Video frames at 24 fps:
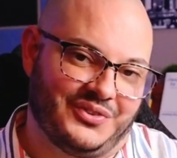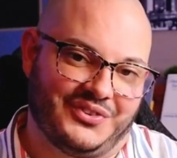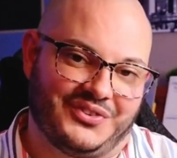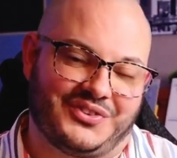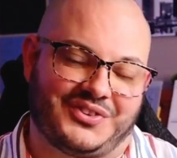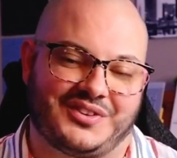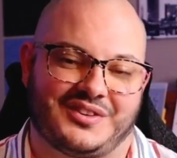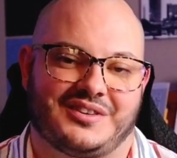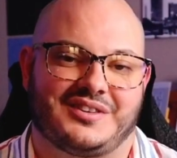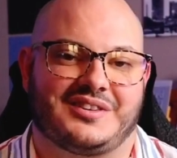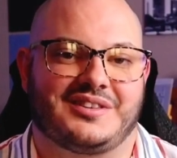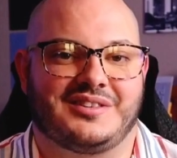
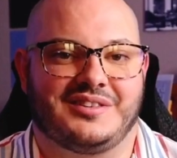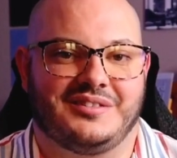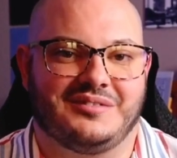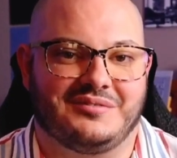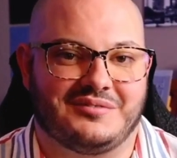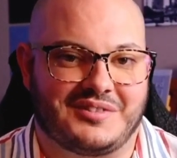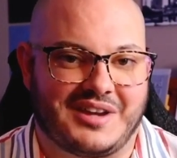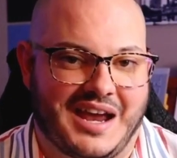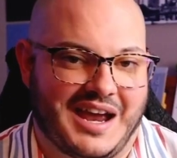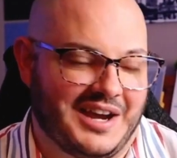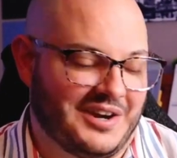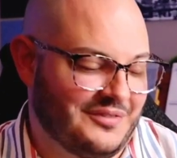It's
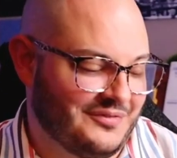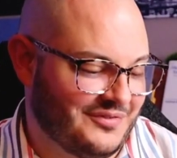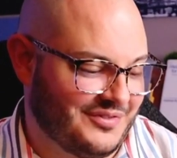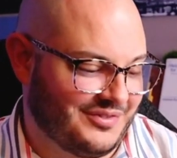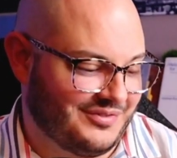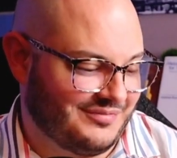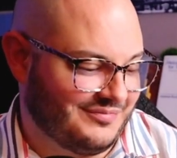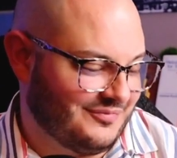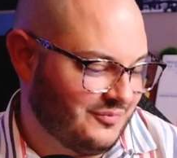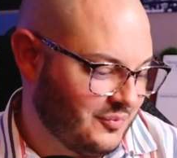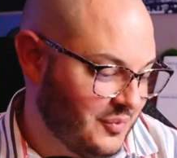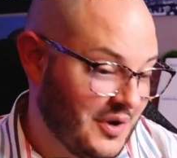kind
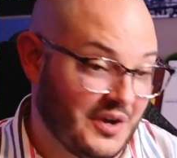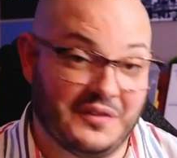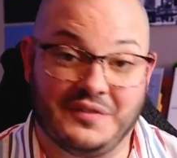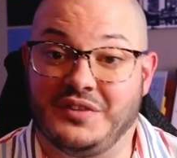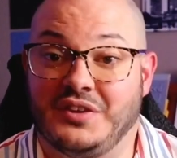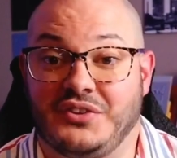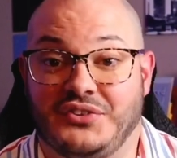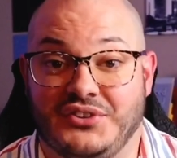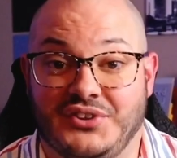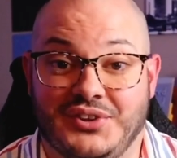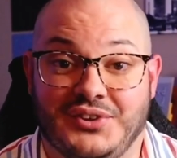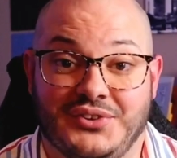of what
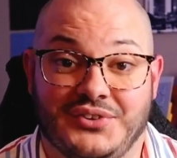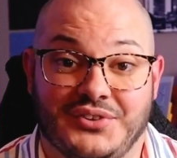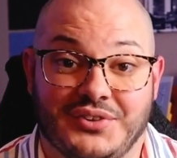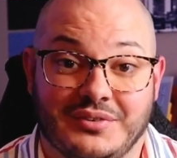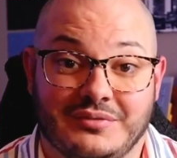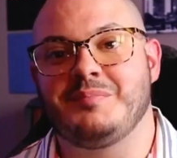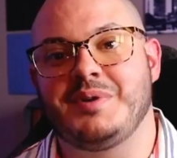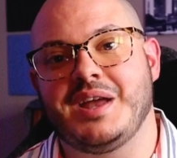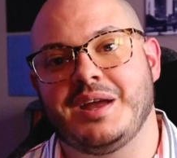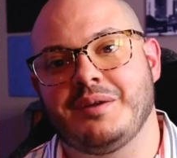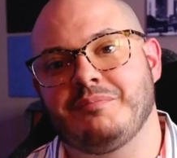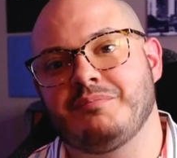this is.
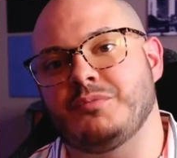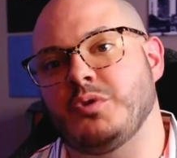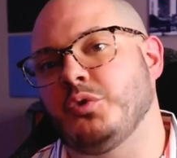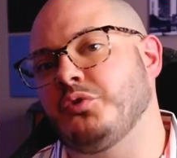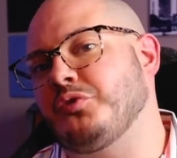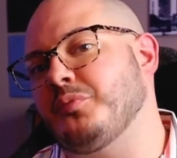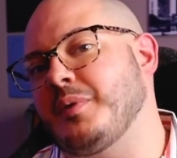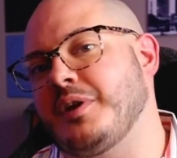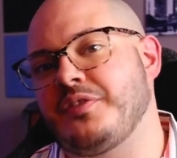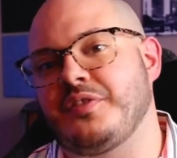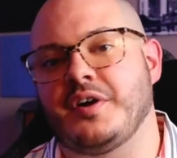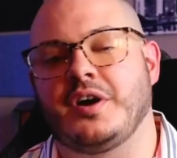But yeah, those are
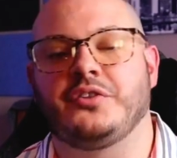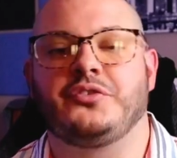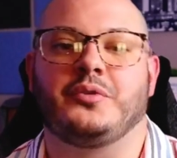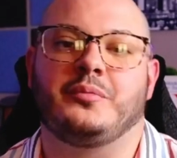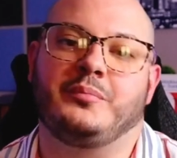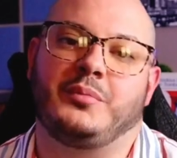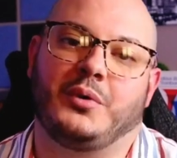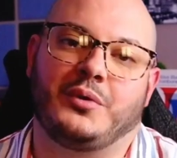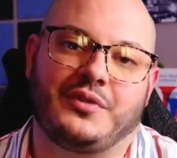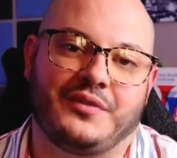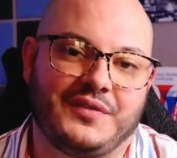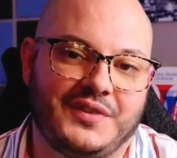my thoughts on
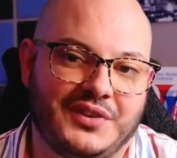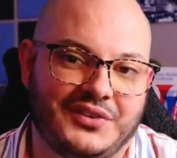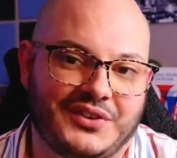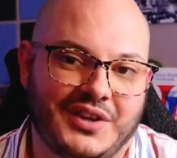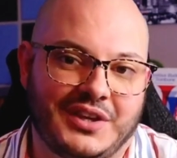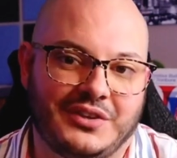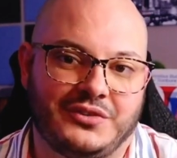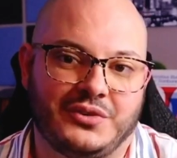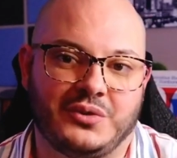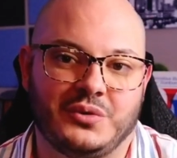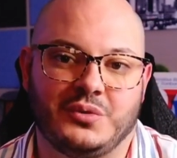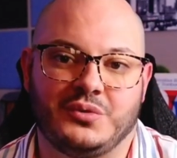both of these
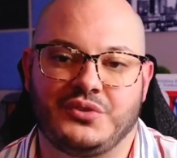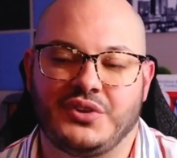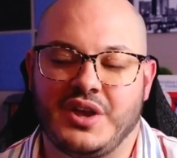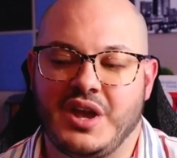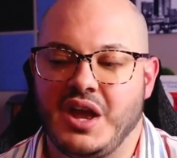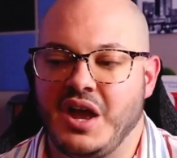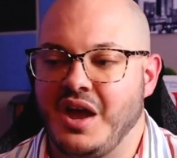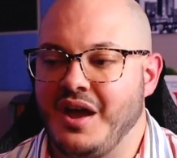etudes.